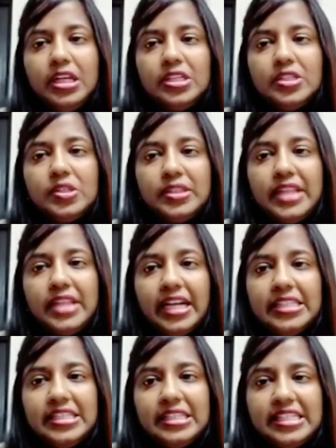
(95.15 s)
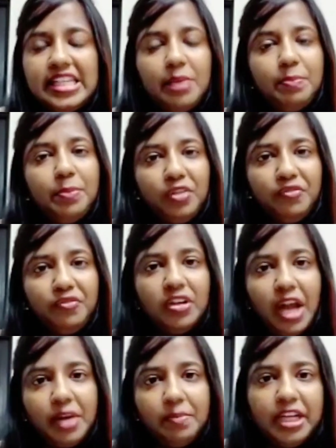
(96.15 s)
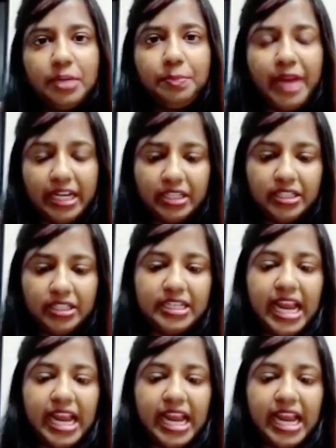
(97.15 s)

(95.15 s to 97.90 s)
So that is an example of a karmic pattern.